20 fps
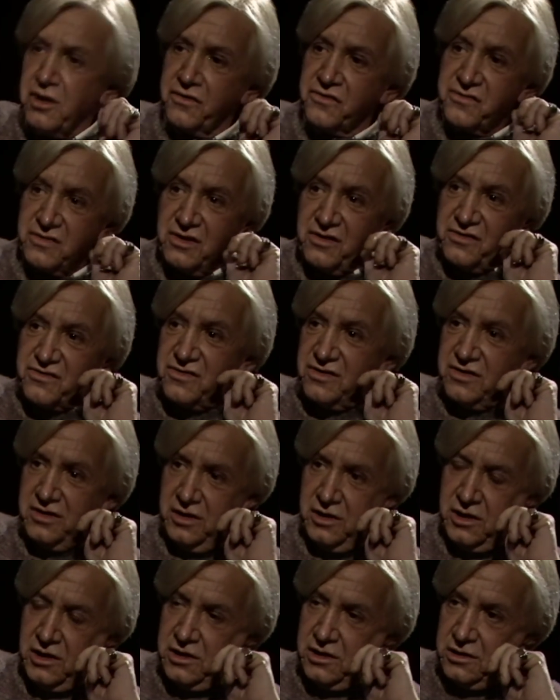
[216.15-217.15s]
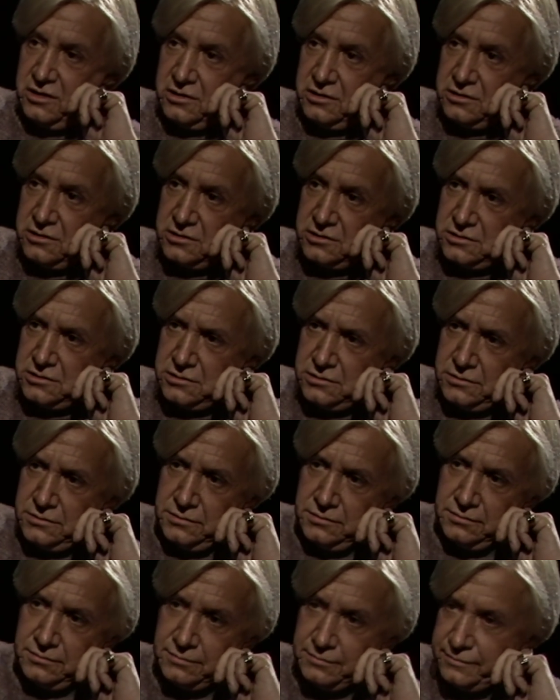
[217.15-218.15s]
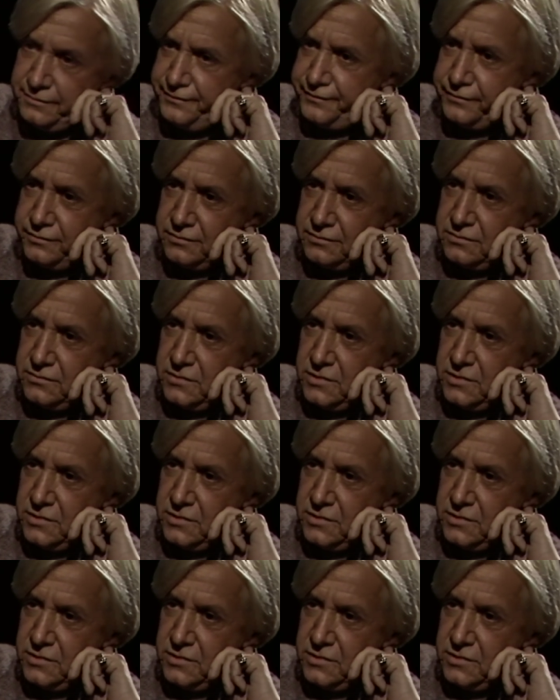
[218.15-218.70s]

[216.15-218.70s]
Yes, yes. Is being able to, to stay there long enough